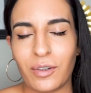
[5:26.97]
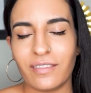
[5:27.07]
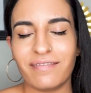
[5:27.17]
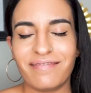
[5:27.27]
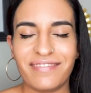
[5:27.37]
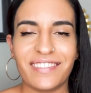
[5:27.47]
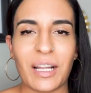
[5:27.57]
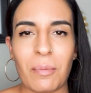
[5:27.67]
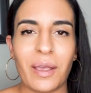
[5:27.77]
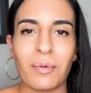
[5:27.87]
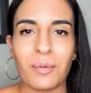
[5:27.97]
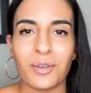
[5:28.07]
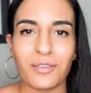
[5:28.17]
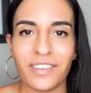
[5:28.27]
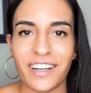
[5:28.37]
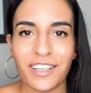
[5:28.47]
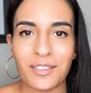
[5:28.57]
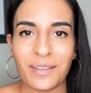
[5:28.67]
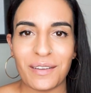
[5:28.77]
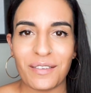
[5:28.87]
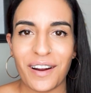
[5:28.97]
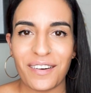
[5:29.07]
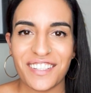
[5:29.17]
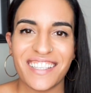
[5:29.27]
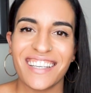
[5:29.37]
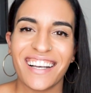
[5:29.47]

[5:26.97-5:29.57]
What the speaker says: Well, not be able to post for the next 24 hours.